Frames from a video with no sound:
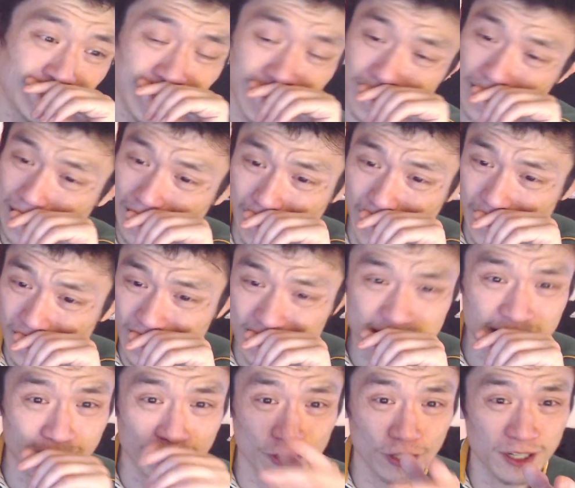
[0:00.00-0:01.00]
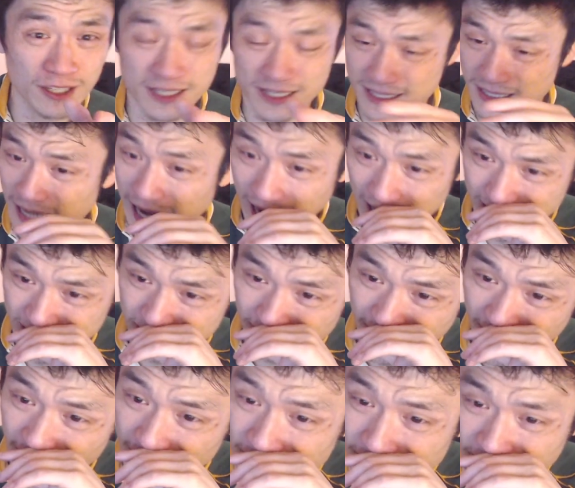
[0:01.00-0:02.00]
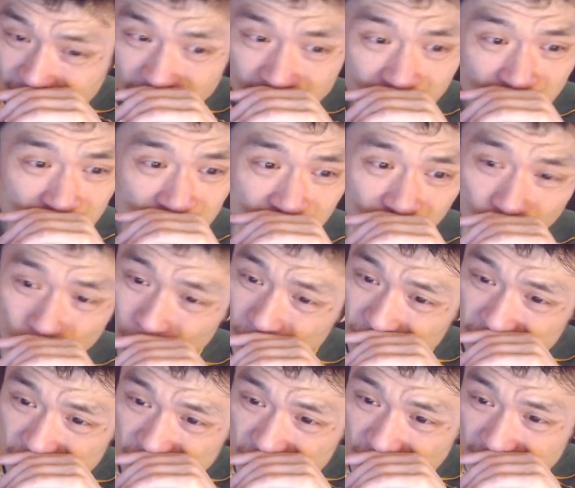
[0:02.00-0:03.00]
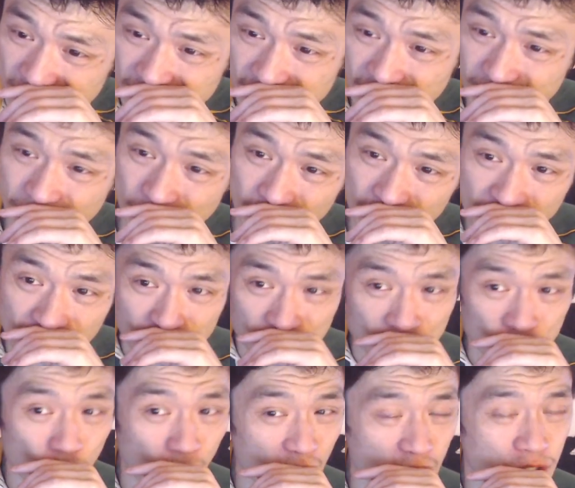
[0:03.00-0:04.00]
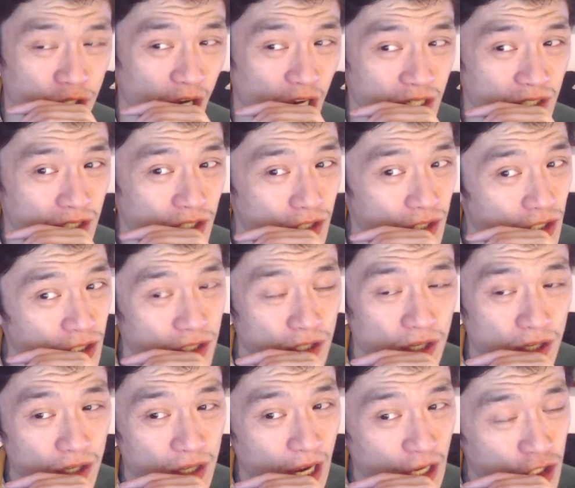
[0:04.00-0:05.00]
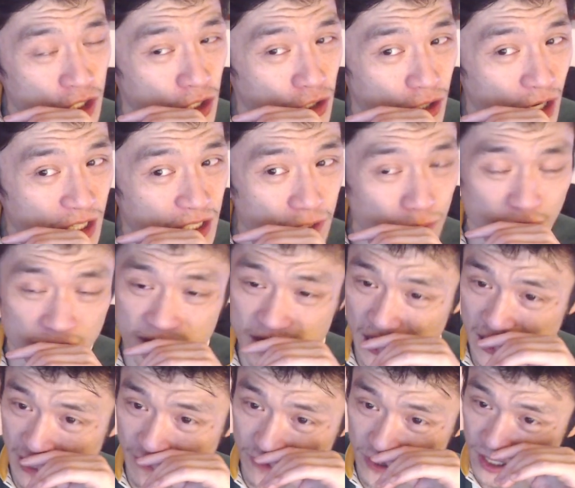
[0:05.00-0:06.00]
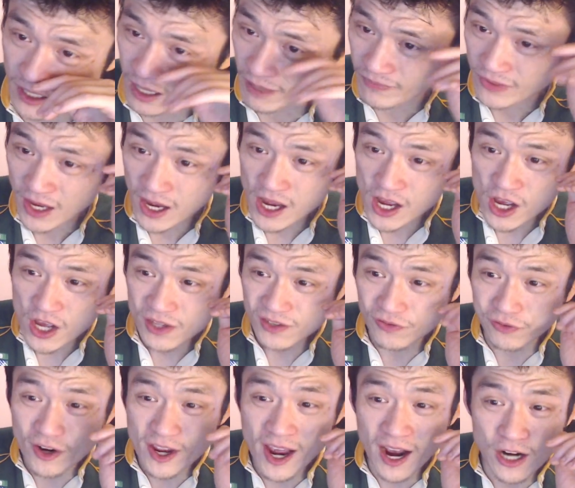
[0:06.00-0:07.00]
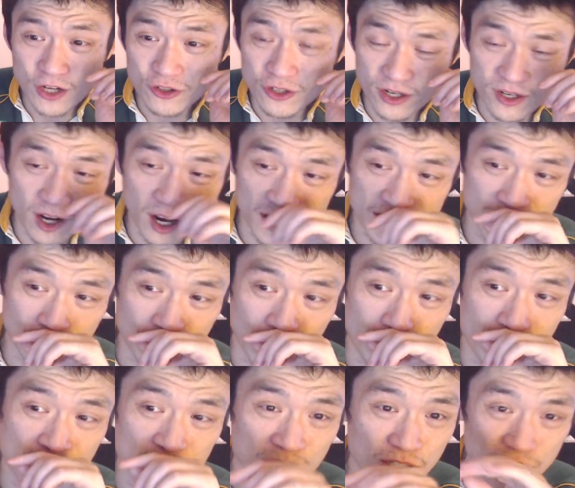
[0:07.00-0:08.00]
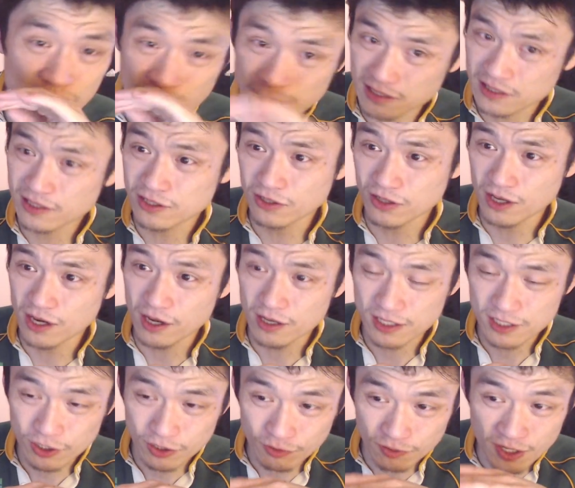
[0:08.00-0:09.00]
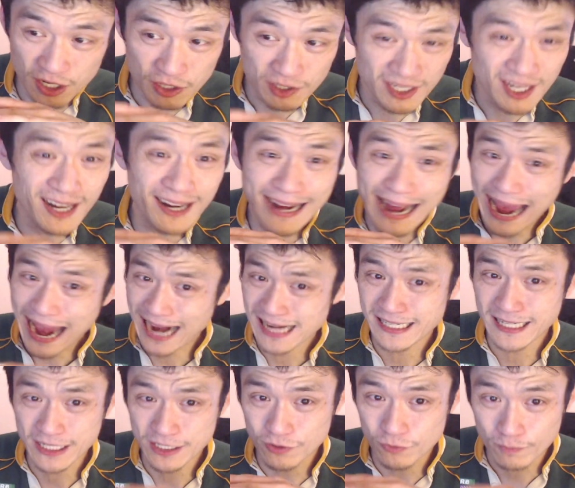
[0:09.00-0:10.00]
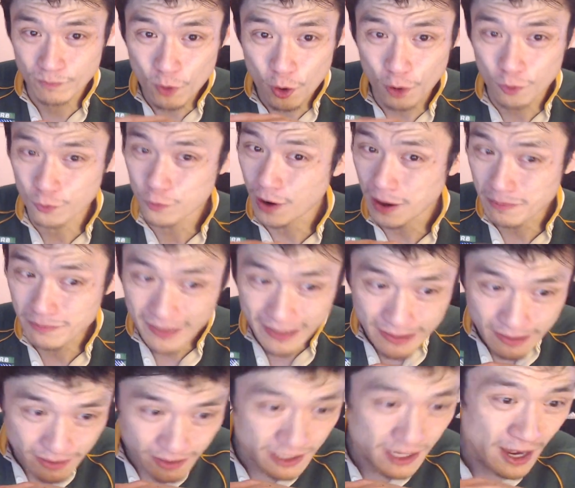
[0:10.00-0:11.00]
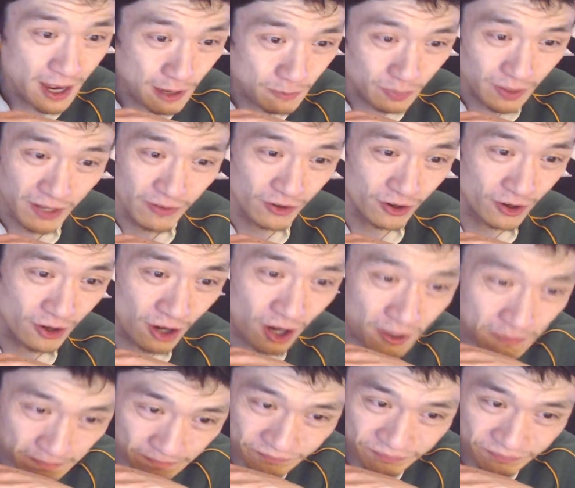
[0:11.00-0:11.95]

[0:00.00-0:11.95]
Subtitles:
Let's have a look at the stats, okay? So, just to give you an idea, 2 tries to 1 South Africa, 319 run meters. So the New Zealand actually has more run meters, believe it or not.